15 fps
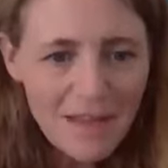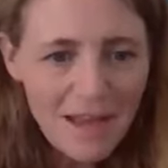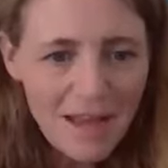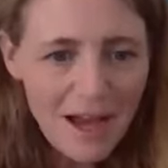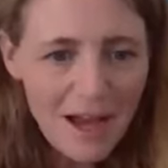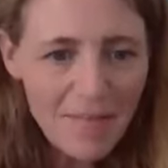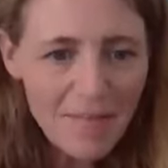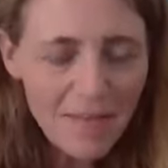
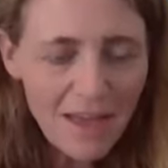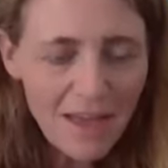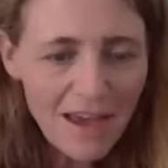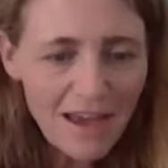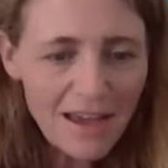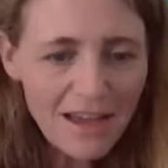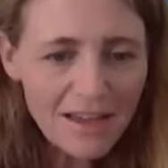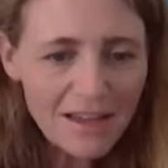I
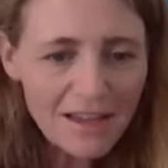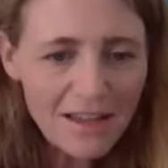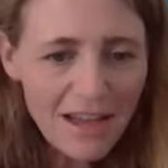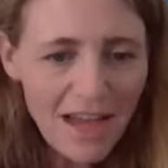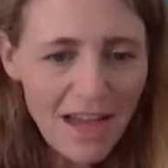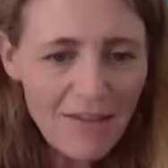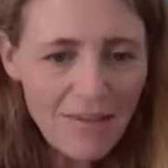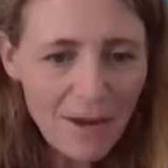
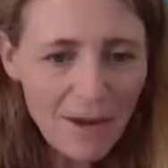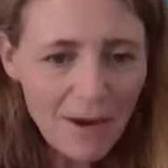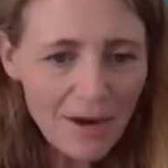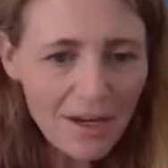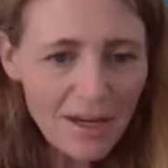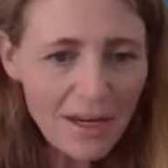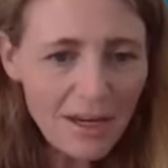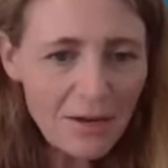have a
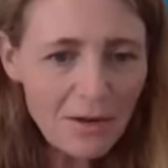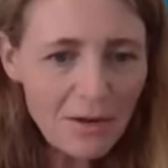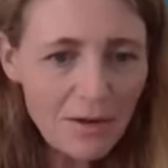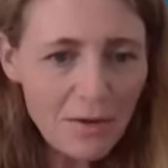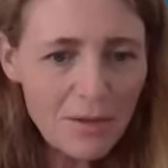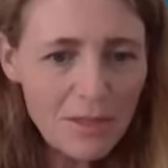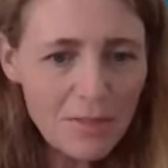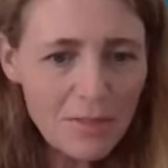parakeet
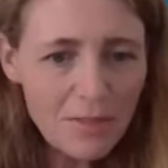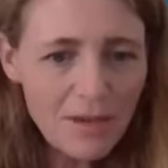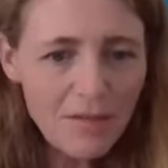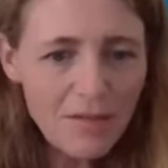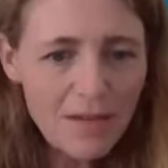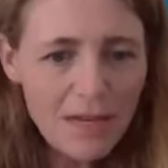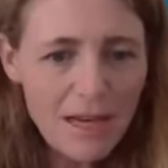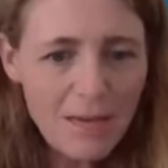who was
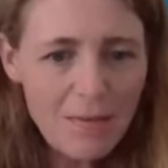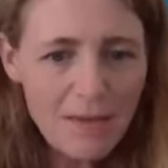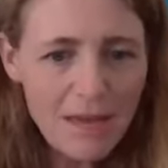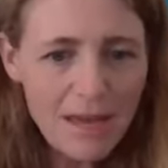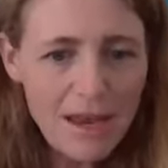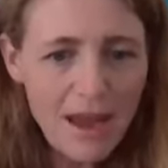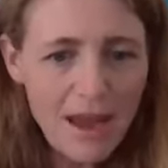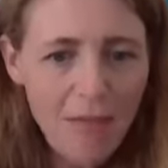puffing up
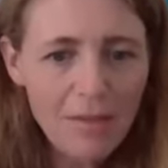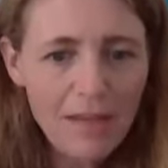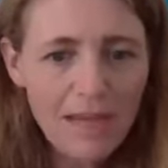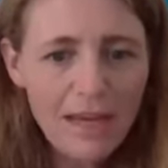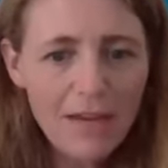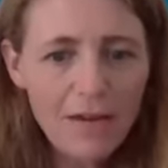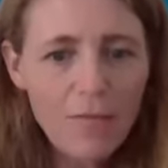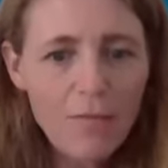and not
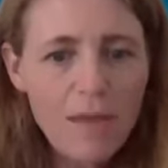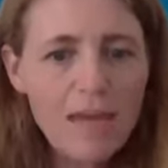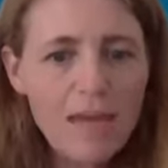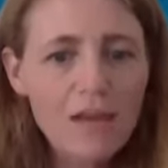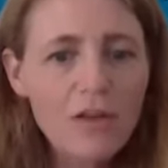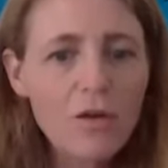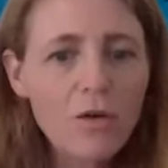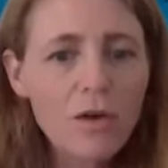playing or
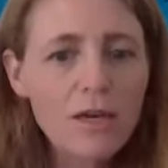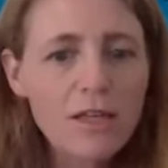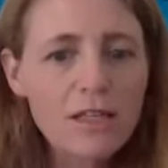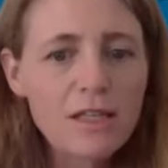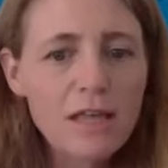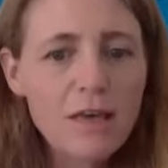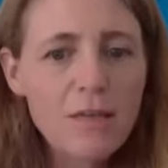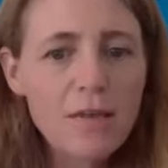making
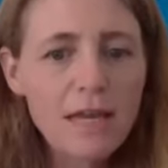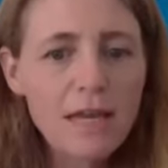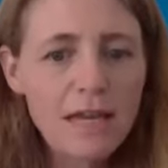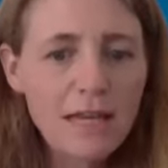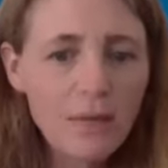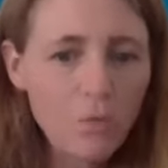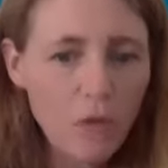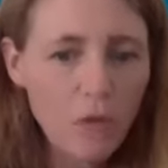noise, but
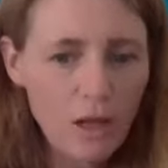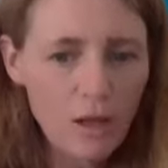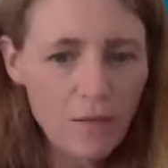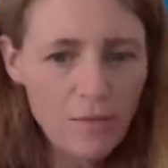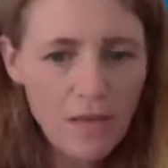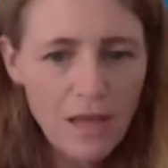eating well.